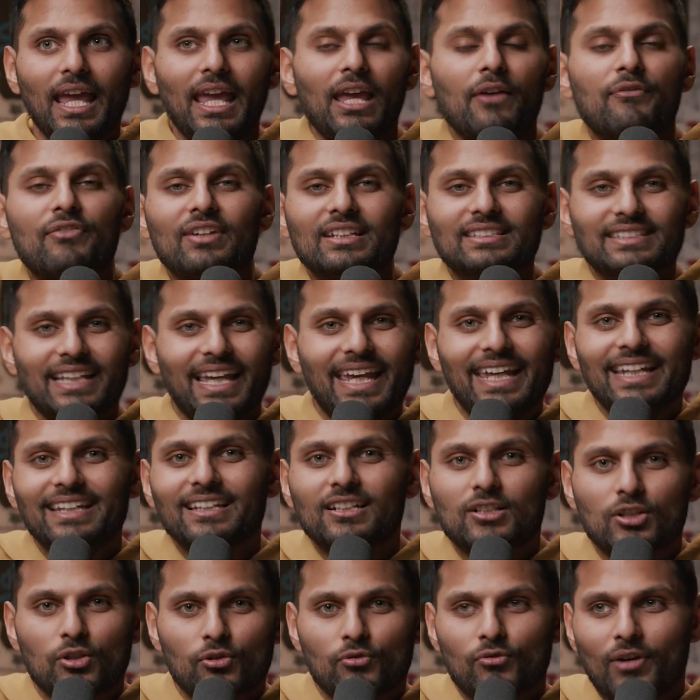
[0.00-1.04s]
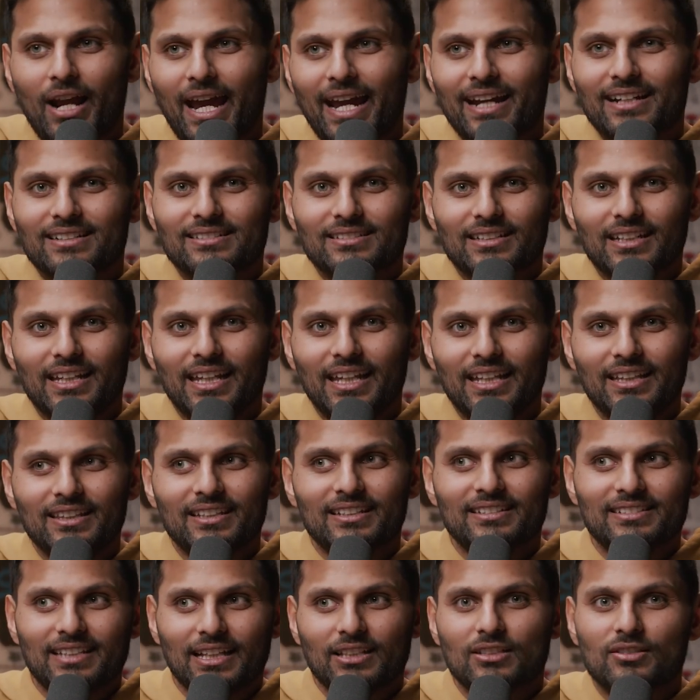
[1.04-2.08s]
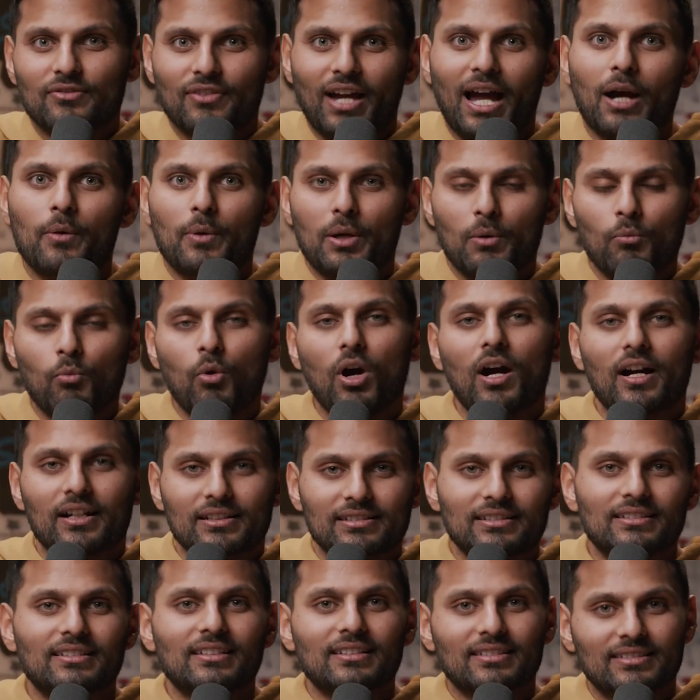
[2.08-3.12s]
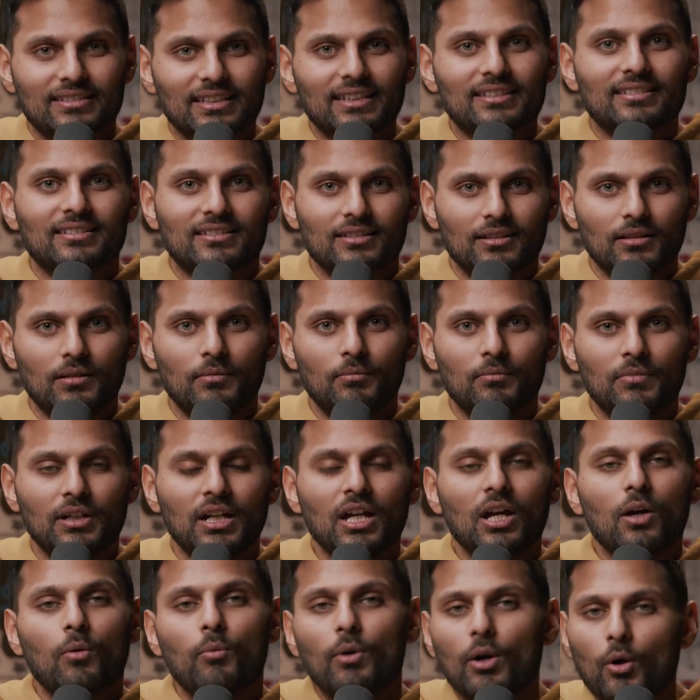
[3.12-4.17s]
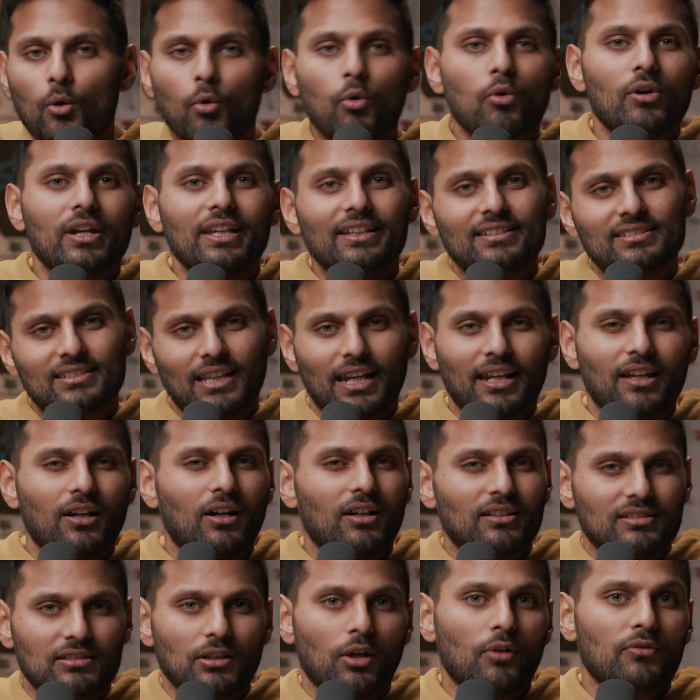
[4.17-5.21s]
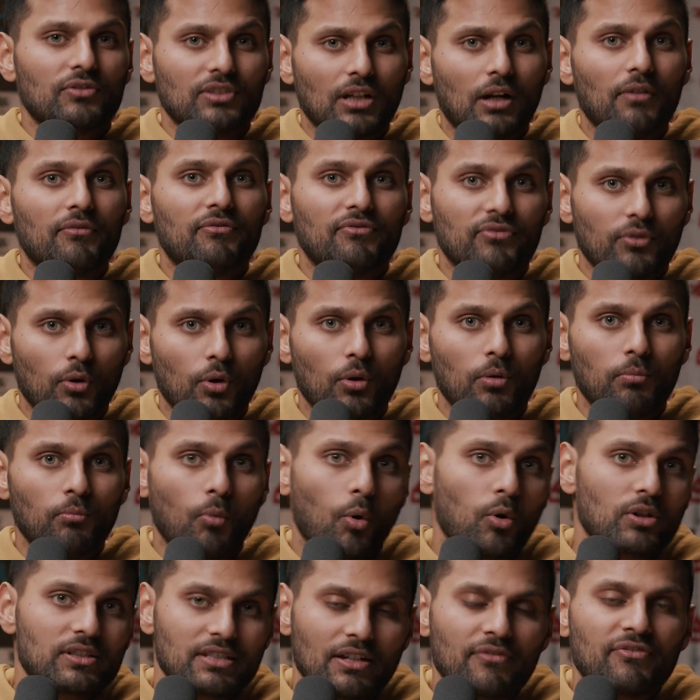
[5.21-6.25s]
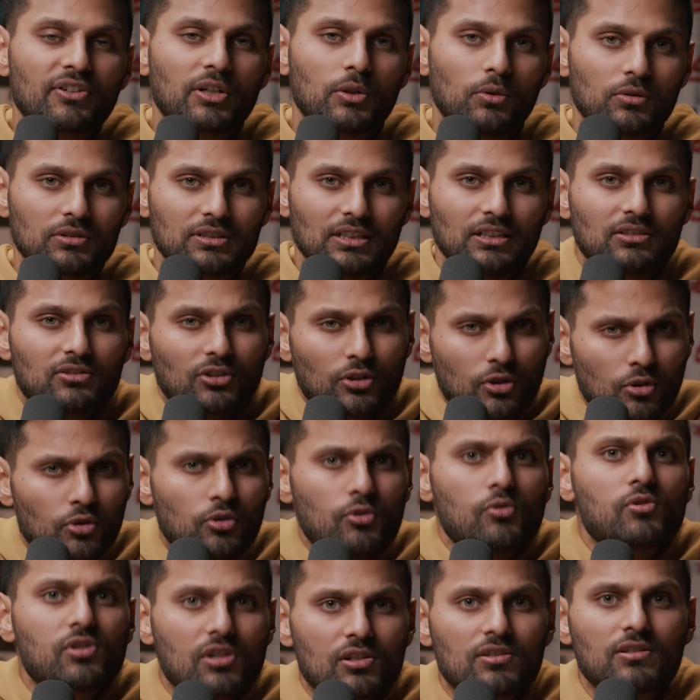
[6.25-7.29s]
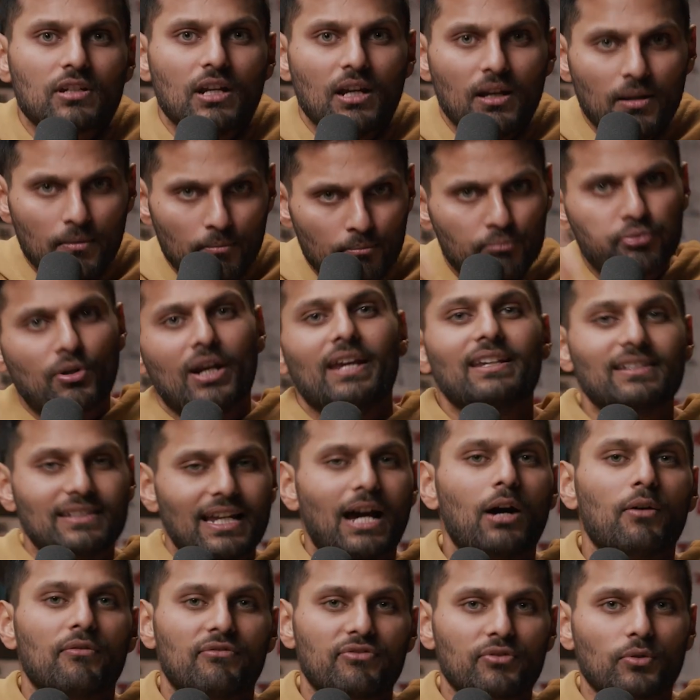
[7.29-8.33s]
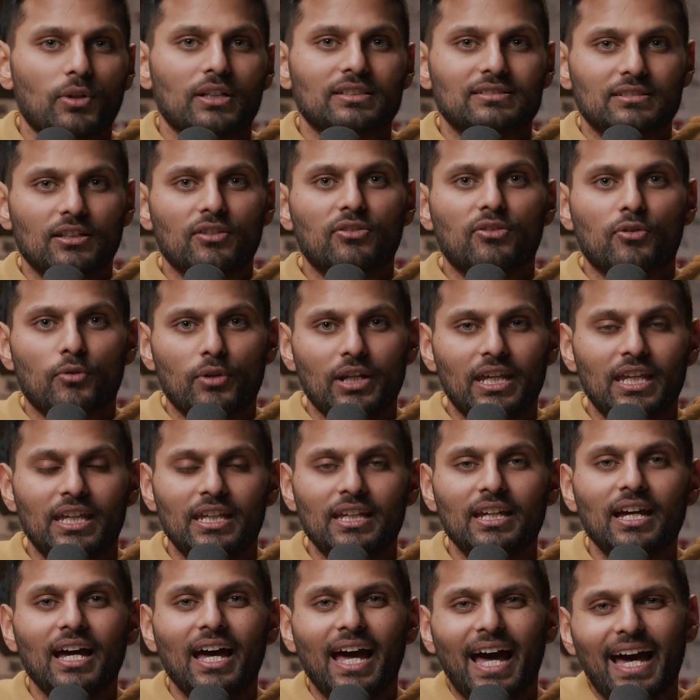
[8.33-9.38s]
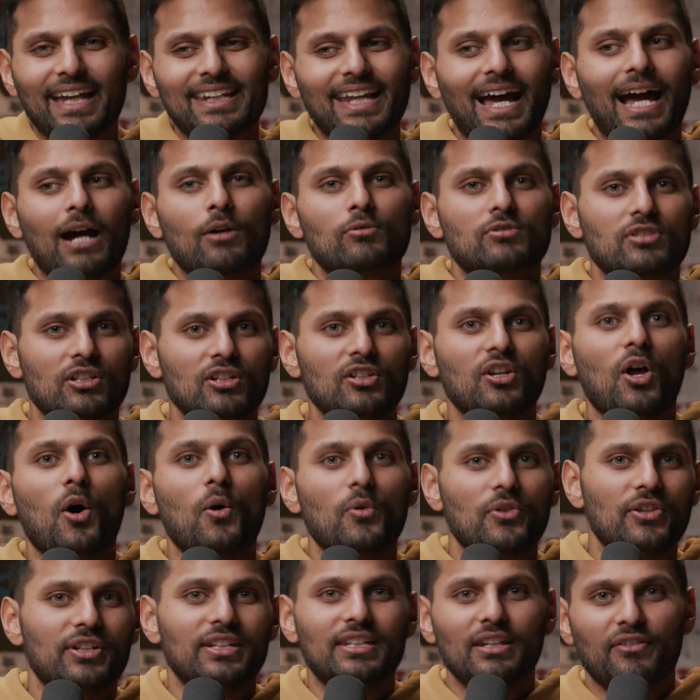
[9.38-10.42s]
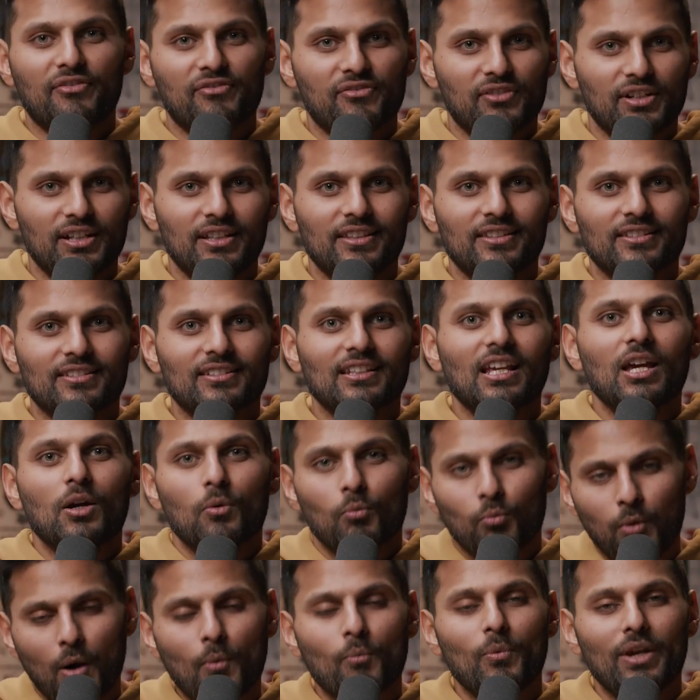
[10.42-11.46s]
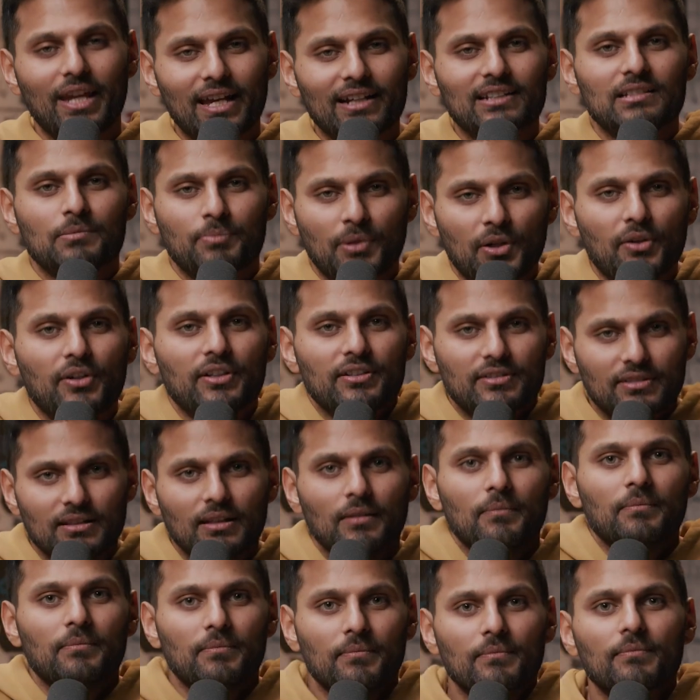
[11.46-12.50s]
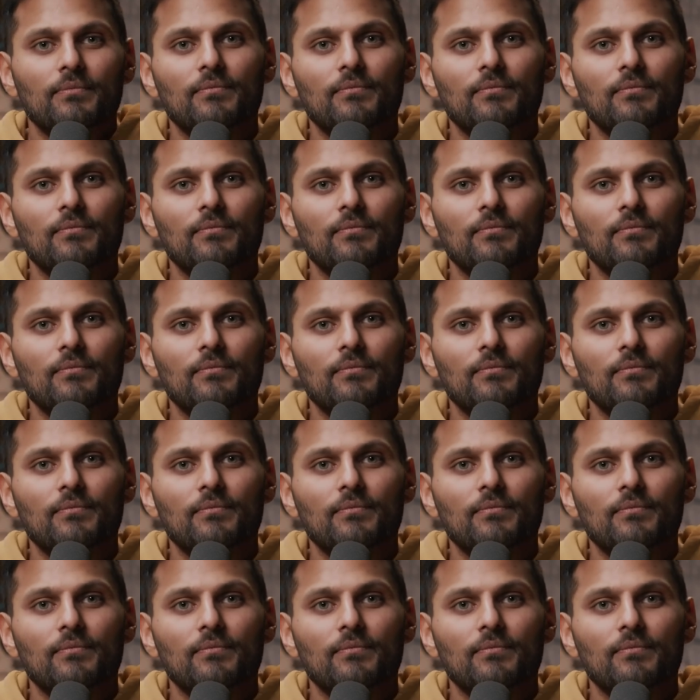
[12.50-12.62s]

if it's incorrect in the sense of how it works as a system, we're already setting ourselves up for more difficulty. So, could you just break down for us the three and how to know the difference when we experience them?